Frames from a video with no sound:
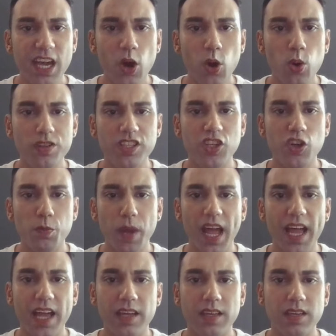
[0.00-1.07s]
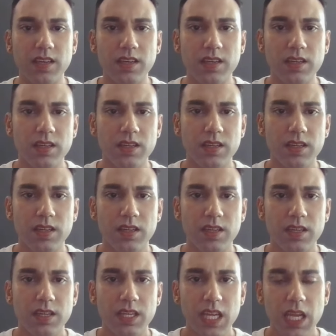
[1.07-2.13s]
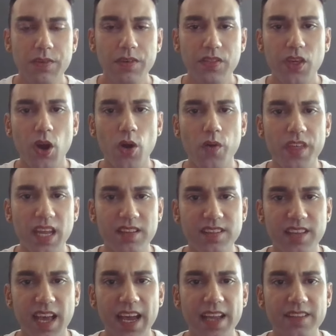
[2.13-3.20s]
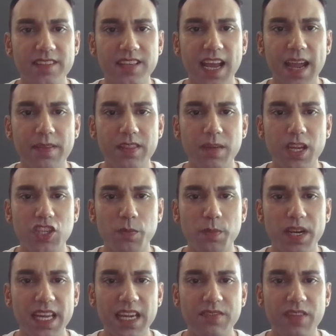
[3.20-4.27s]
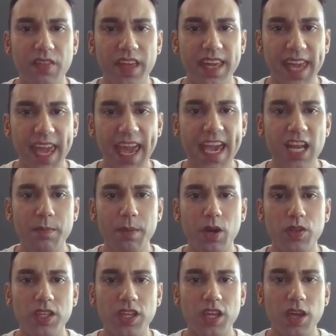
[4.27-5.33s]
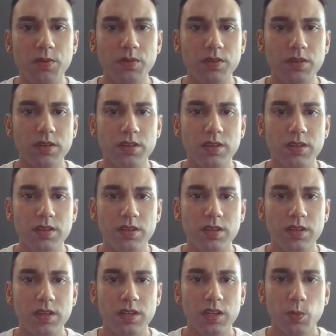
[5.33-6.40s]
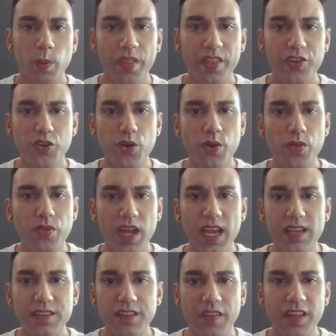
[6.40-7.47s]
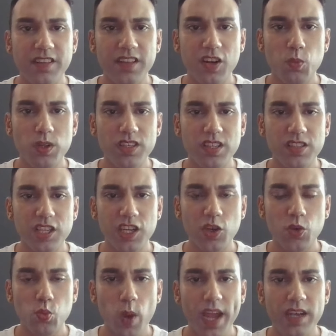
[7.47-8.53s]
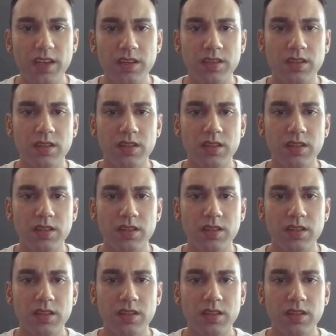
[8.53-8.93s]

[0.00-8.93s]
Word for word: holding you back, even though the entire time they made you believe that they cared about you, when the truth is that they didn't want to see you win.